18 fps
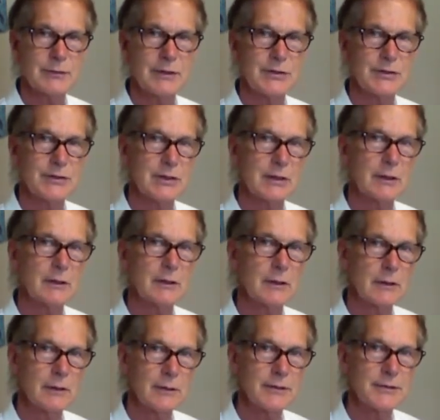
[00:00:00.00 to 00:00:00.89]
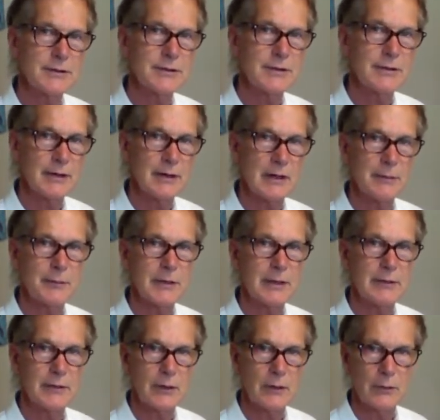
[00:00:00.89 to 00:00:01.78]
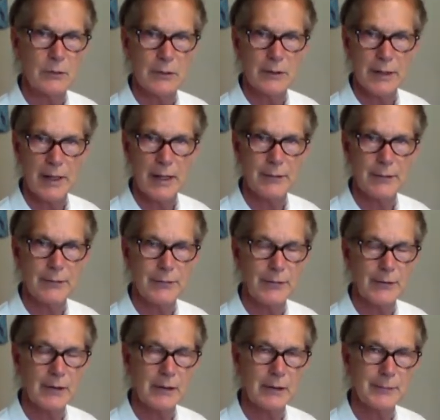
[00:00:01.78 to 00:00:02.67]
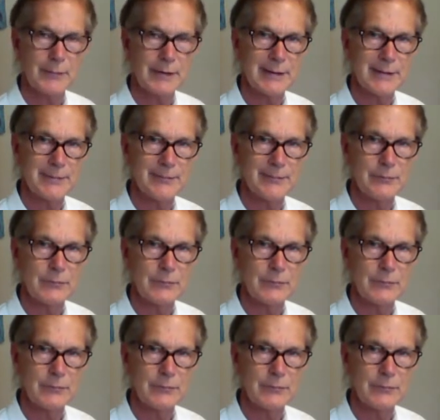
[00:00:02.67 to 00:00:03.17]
which includes a therapy of colon hydrotherapy.